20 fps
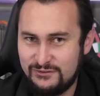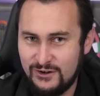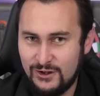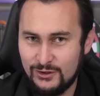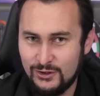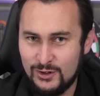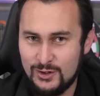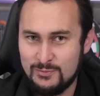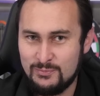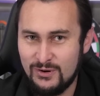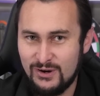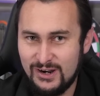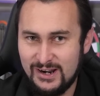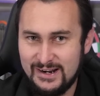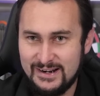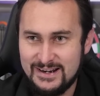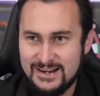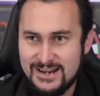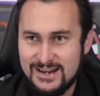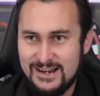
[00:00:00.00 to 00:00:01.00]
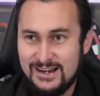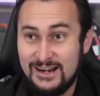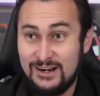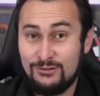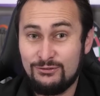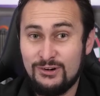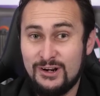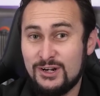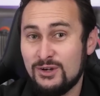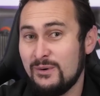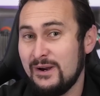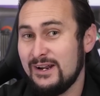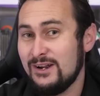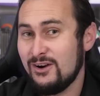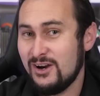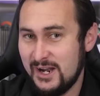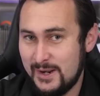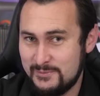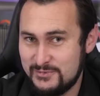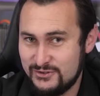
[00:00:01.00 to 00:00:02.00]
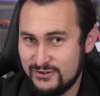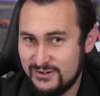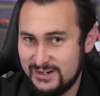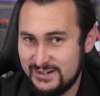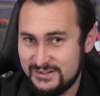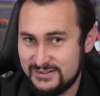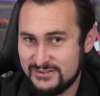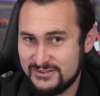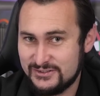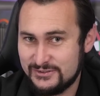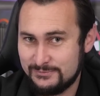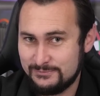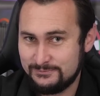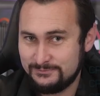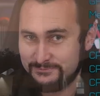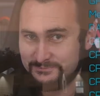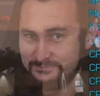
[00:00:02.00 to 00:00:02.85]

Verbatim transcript: followed by uh, runaway hype trains.